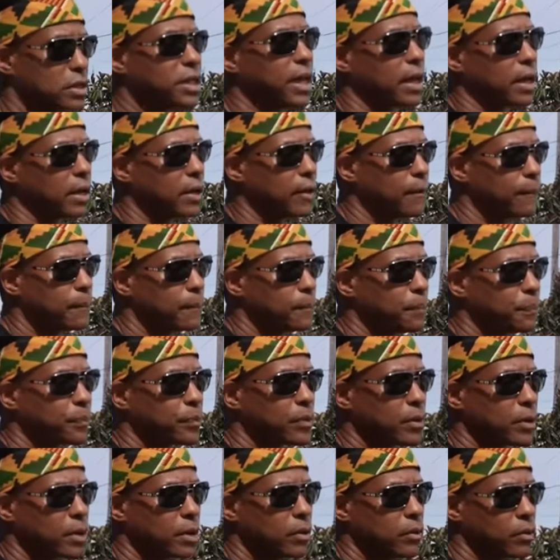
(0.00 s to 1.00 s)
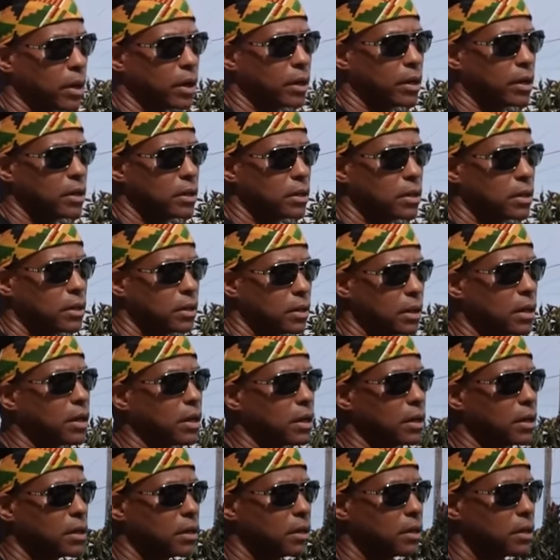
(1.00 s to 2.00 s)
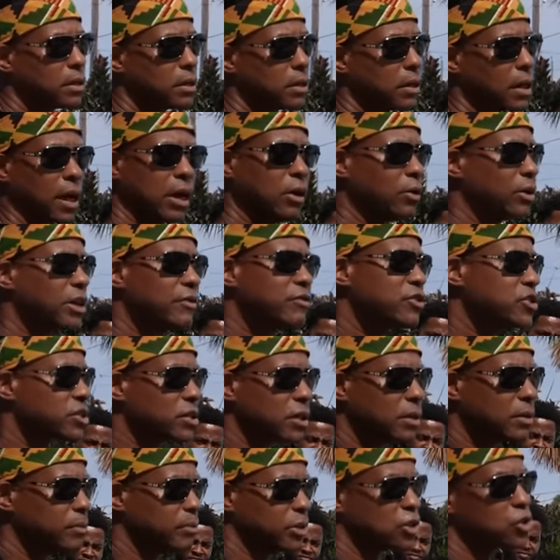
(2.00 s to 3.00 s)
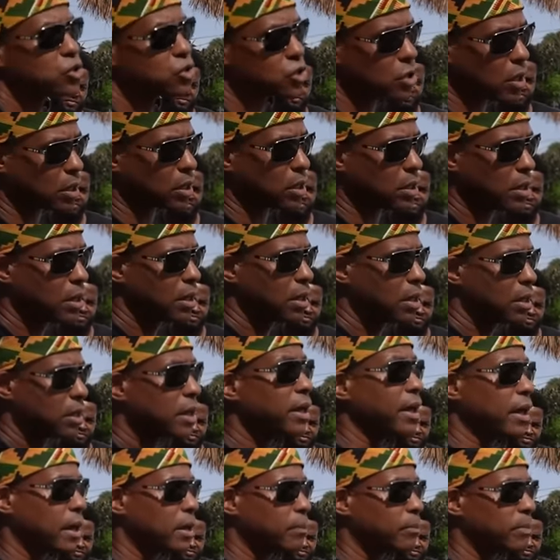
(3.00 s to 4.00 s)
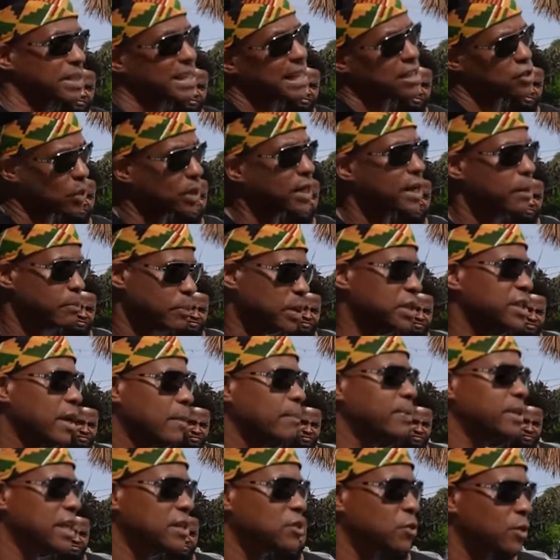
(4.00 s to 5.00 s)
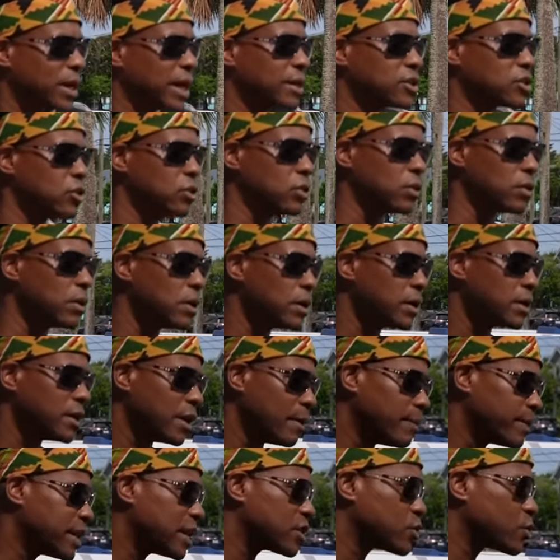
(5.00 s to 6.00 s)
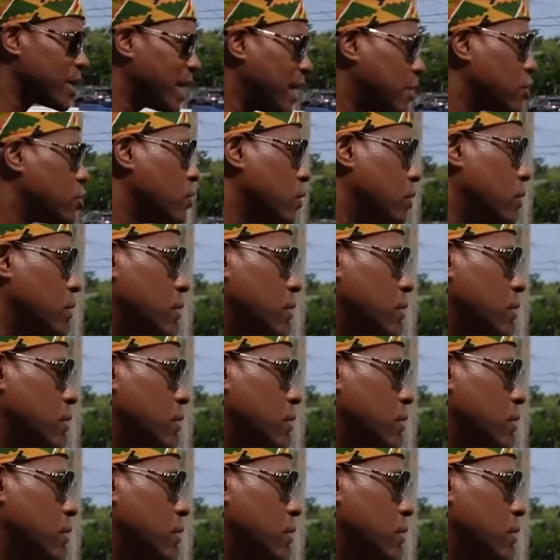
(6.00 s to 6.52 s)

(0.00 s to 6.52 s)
Yeah. I cuss right. one up. Did uh -huh. I cuss one up? Uh-huh. I don't get. But you, talk me? Yeah, but that's what I. But yeah, but that's what I do. Yeah, but that's what I do.